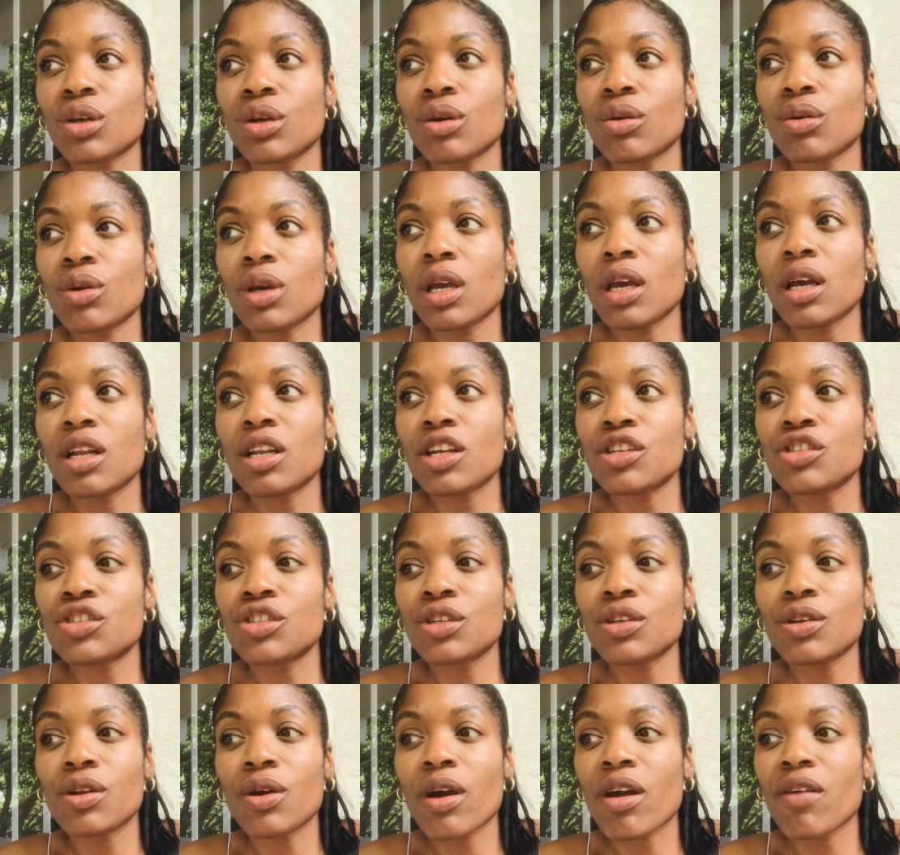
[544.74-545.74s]
you. He'll let
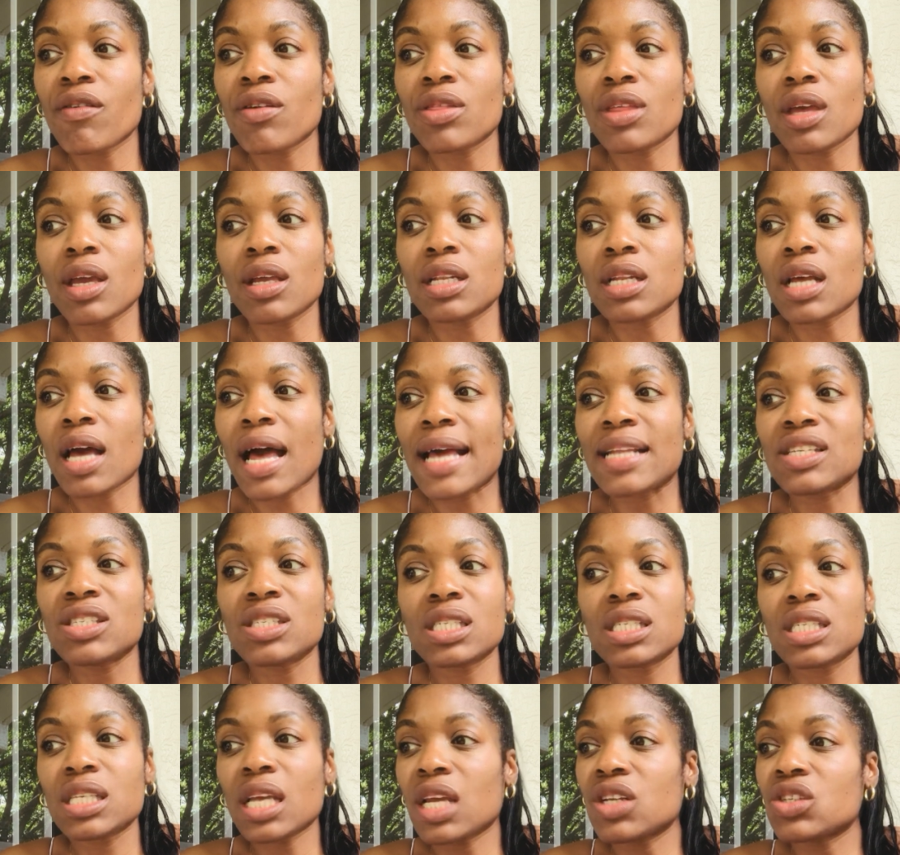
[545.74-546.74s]
you know everything. I
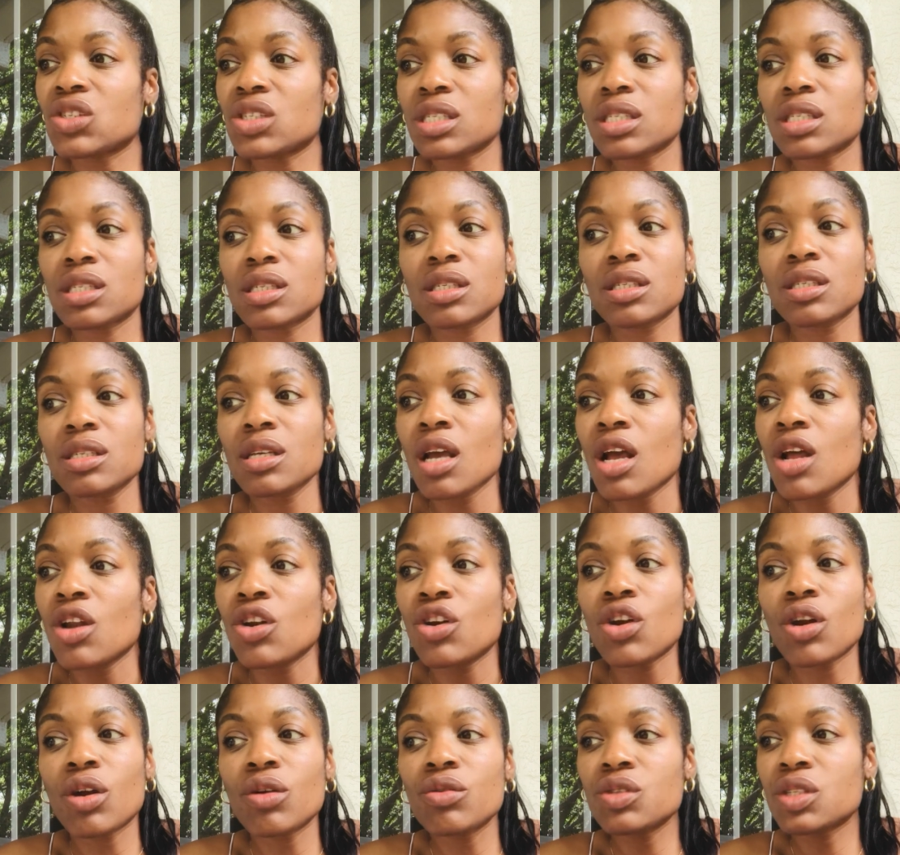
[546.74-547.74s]
just say, just
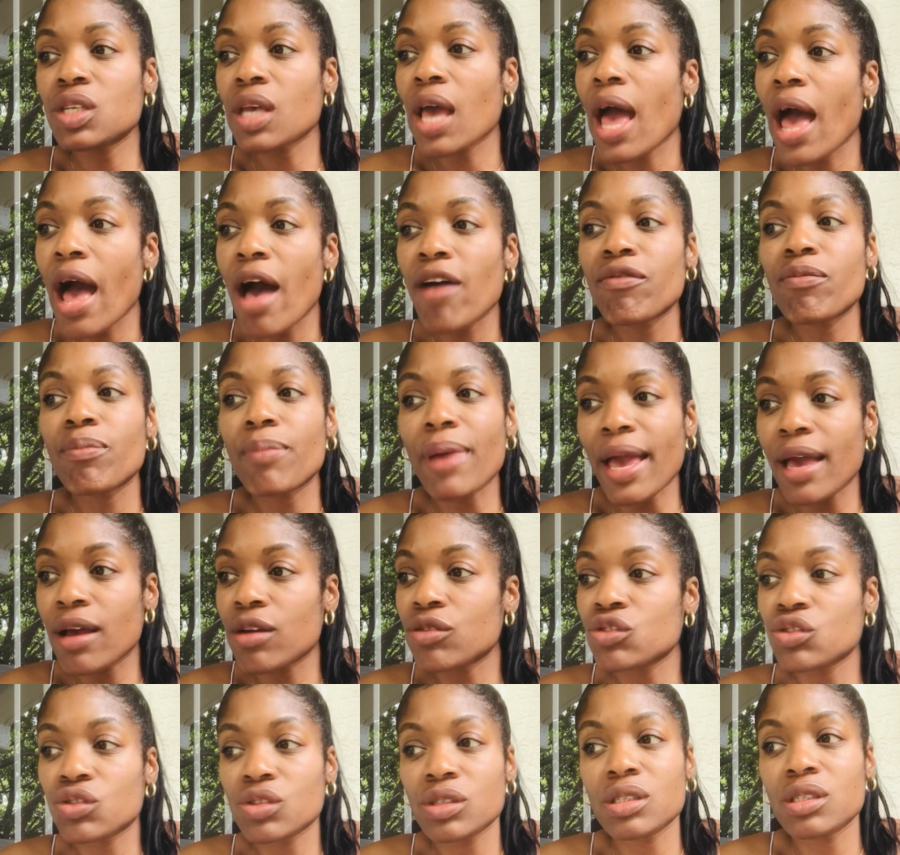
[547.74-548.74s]
learn to have
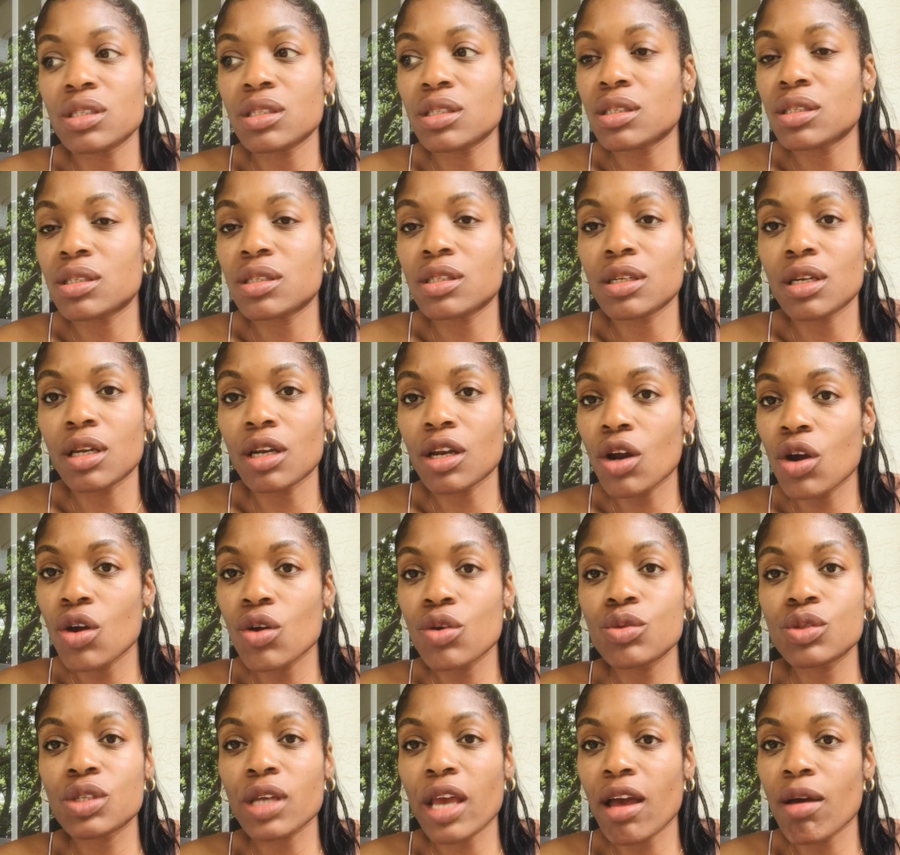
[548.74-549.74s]
boundaries.
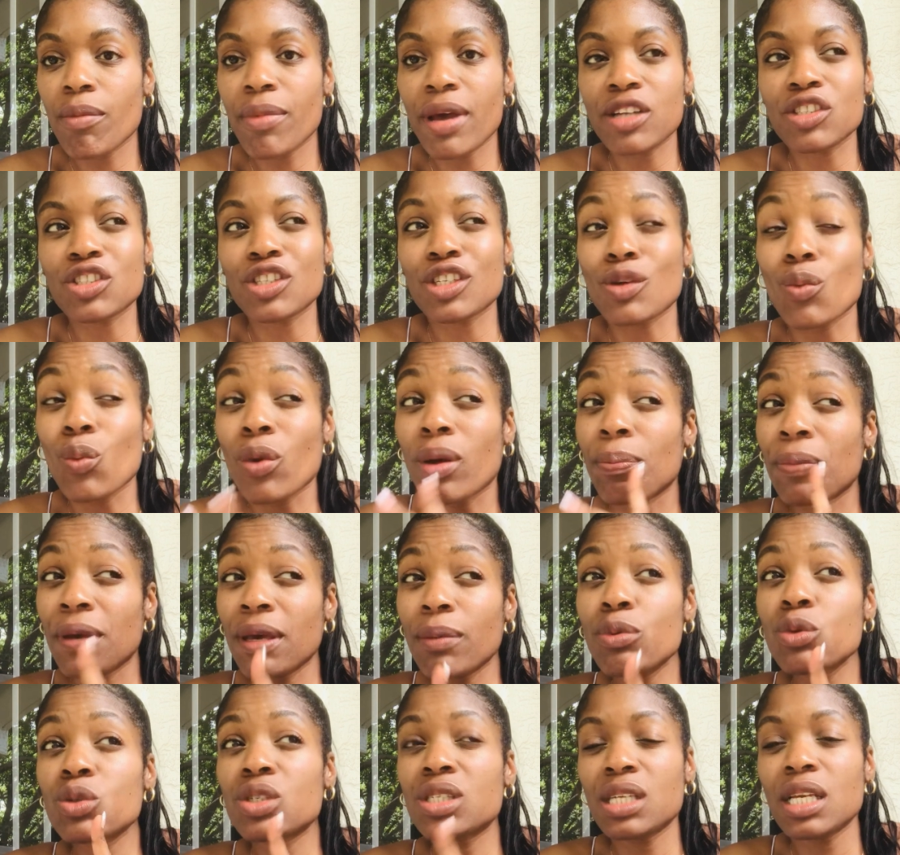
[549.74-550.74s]
Learn to have boundaries. And when
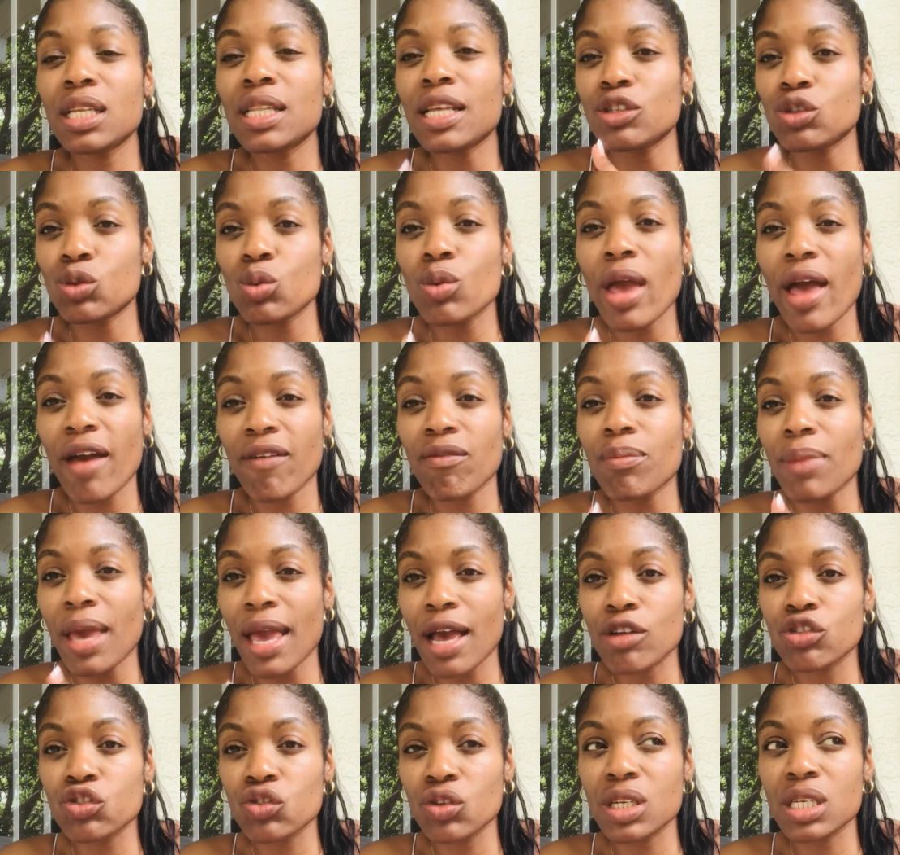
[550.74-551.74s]
people see that you have
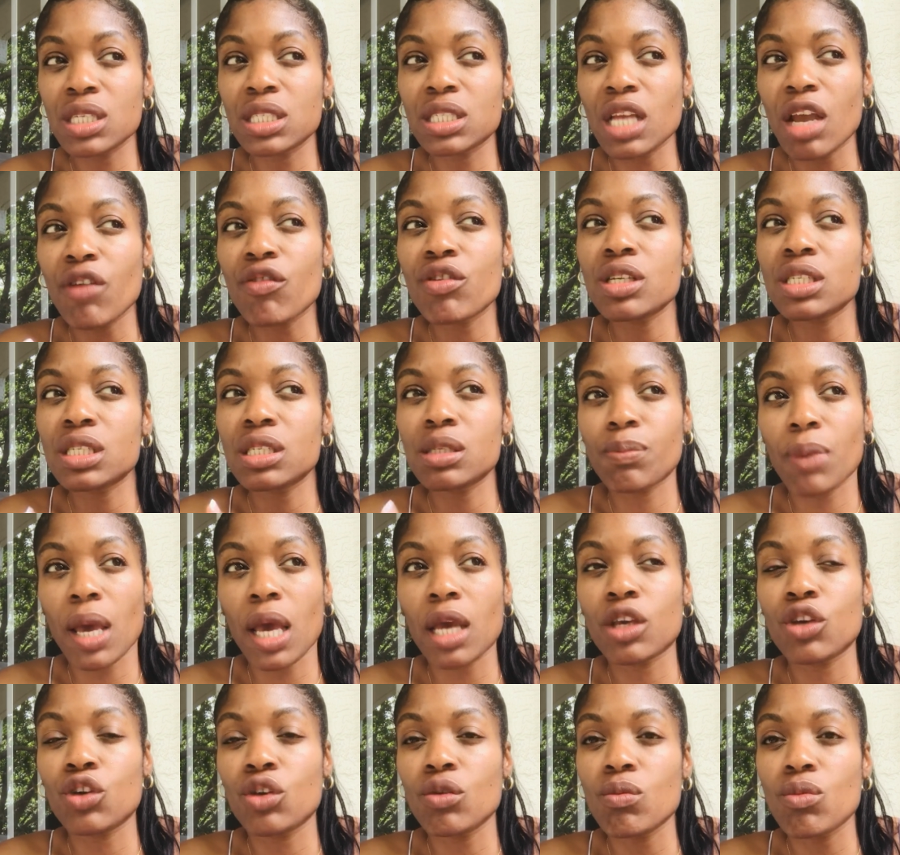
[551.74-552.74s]
boundaries, they
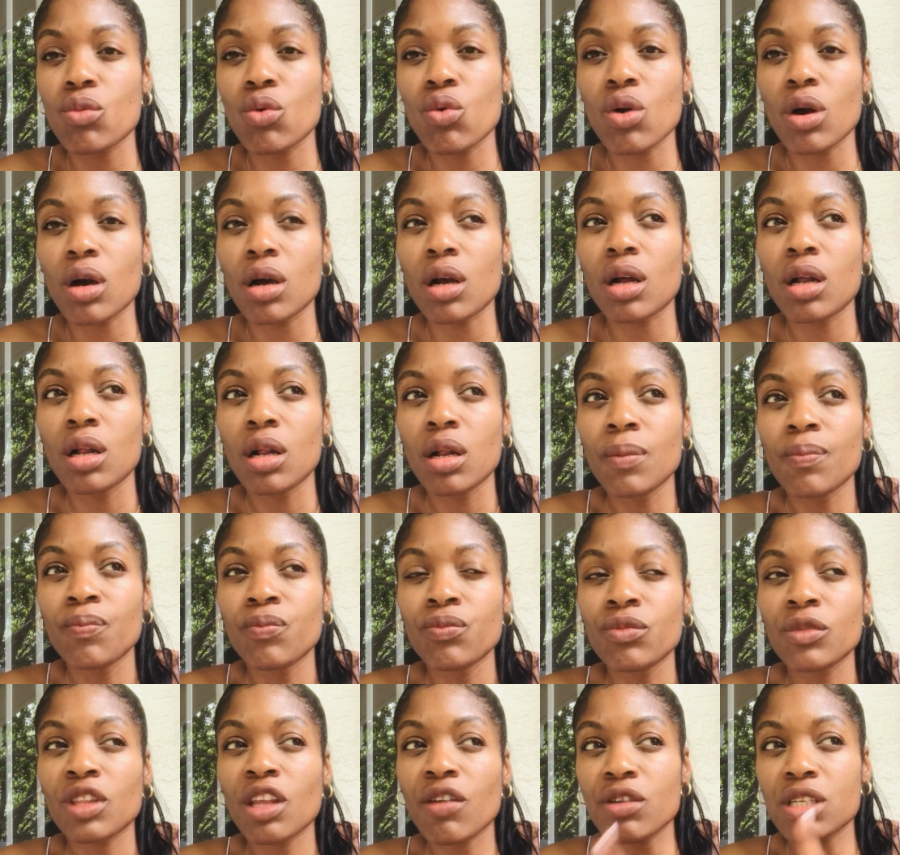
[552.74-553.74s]
respect you more.
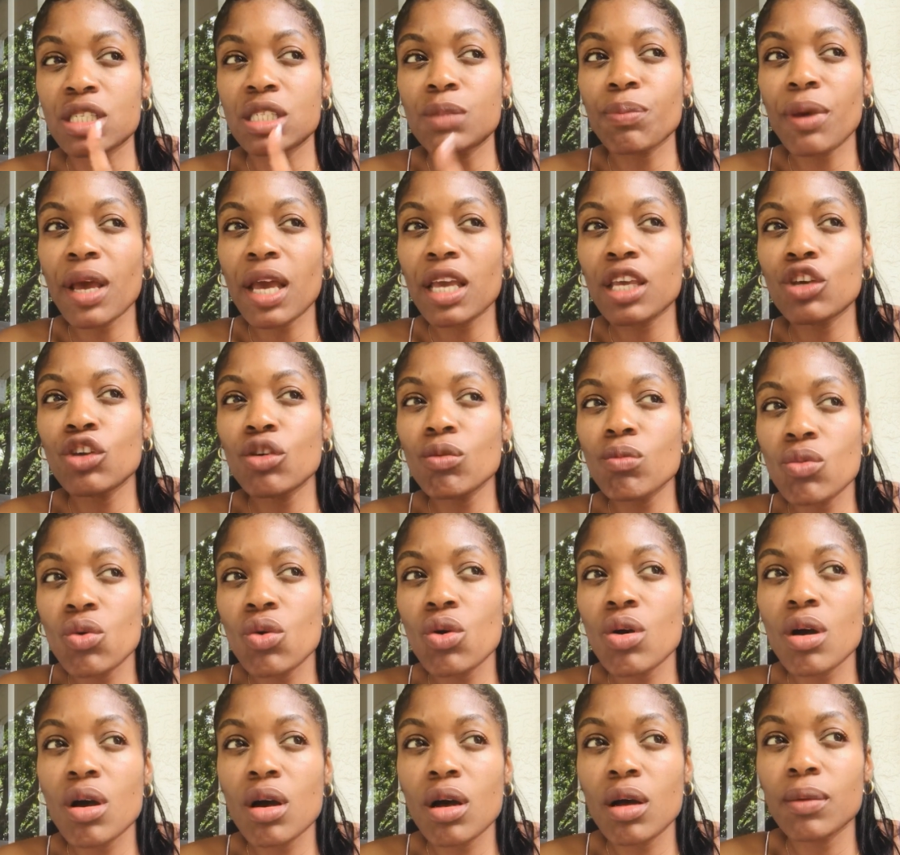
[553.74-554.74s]
They respect you
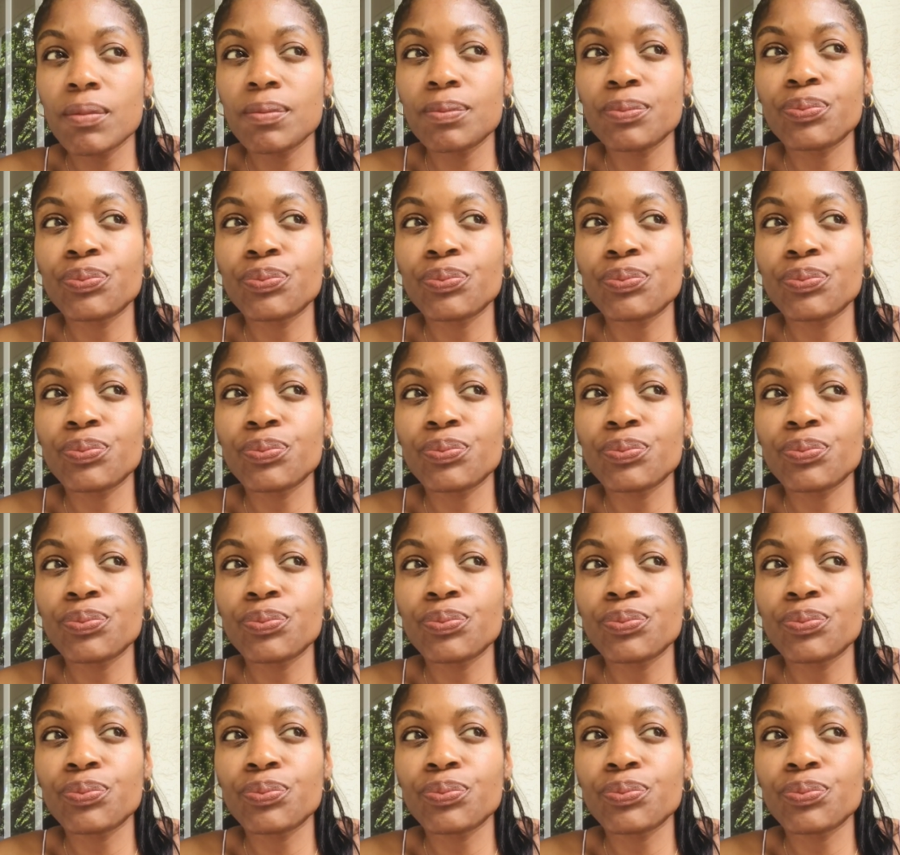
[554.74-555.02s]
more.